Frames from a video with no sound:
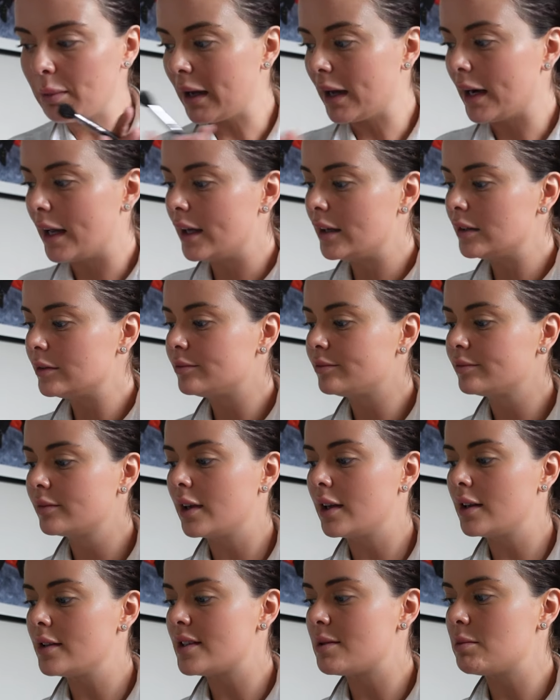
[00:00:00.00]
palette
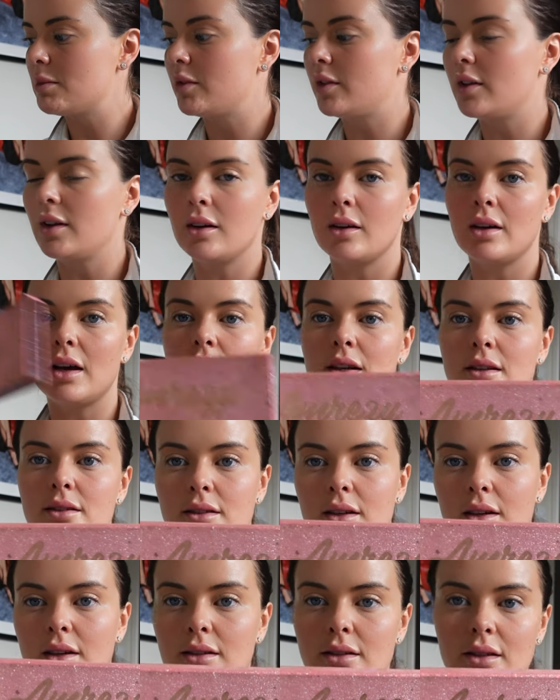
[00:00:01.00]
and some of the
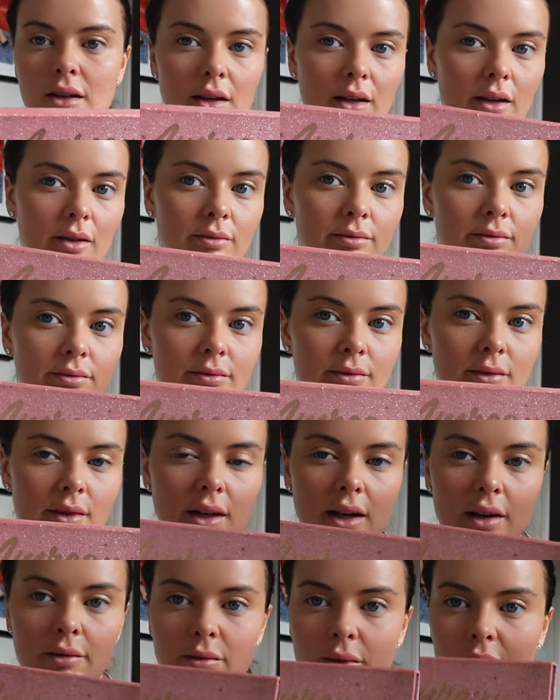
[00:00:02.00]
Anastasia
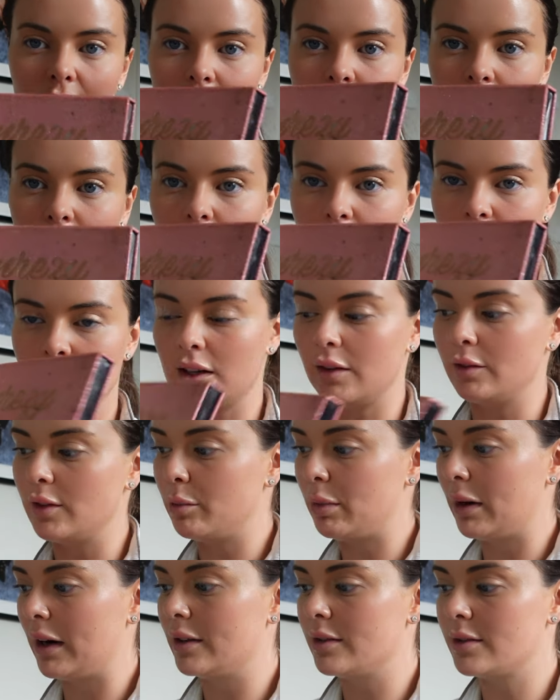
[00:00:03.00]
Amrezy. I just love the
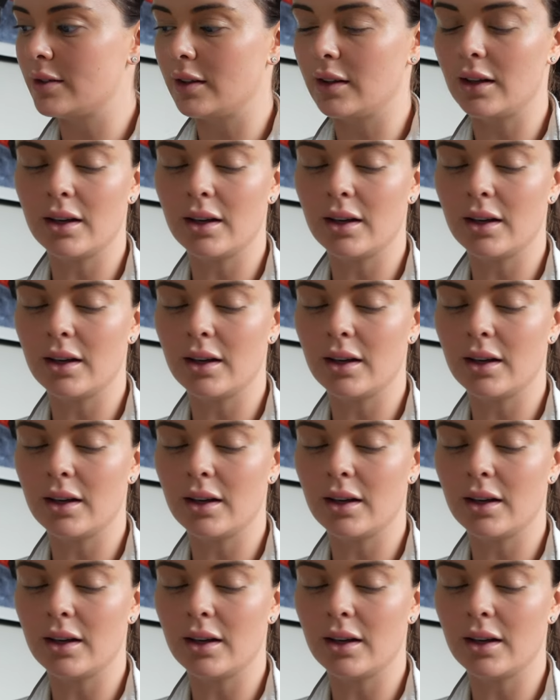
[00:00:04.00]
browns in